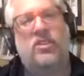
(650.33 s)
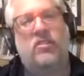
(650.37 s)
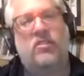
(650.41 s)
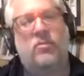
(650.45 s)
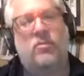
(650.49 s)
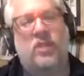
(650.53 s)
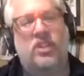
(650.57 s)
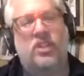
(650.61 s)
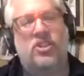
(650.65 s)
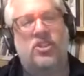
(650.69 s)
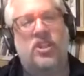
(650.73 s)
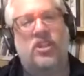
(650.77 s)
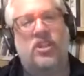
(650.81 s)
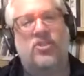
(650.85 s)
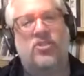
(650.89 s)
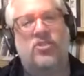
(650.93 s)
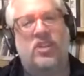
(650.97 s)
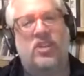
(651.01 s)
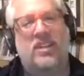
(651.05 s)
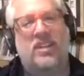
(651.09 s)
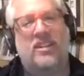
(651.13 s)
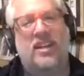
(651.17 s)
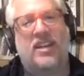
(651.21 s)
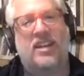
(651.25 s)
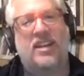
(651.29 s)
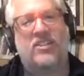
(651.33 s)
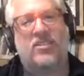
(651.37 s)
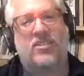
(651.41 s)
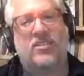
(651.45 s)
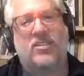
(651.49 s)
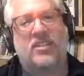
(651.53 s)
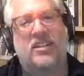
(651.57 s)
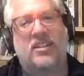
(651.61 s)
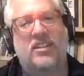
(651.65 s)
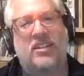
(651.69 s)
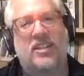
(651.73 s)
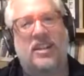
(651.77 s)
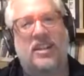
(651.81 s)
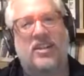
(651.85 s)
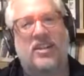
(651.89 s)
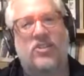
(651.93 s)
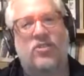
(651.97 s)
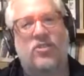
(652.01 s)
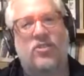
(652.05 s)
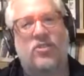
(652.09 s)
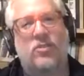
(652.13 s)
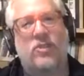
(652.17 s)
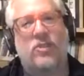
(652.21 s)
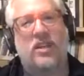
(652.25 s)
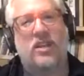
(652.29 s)
if my chair tried to exercise that
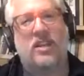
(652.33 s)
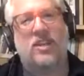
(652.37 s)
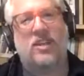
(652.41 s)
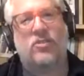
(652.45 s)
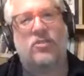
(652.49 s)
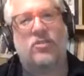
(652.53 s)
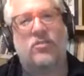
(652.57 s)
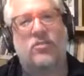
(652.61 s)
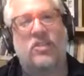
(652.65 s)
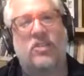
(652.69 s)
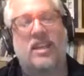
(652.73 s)
control in my classroom.